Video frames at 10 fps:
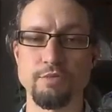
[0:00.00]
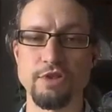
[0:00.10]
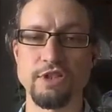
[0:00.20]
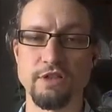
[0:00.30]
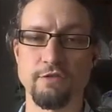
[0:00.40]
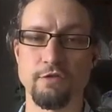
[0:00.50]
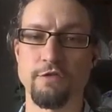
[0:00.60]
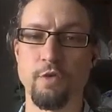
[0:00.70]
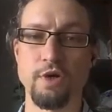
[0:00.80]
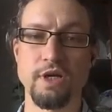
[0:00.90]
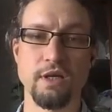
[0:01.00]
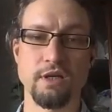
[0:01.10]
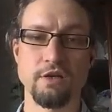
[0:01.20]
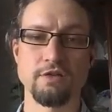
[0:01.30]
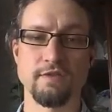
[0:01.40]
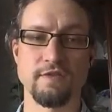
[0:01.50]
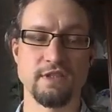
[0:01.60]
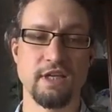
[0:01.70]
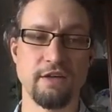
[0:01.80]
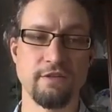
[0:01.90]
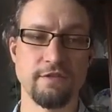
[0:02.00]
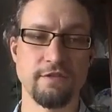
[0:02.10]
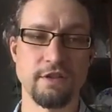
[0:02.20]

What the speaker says: preaching for 40 years of his life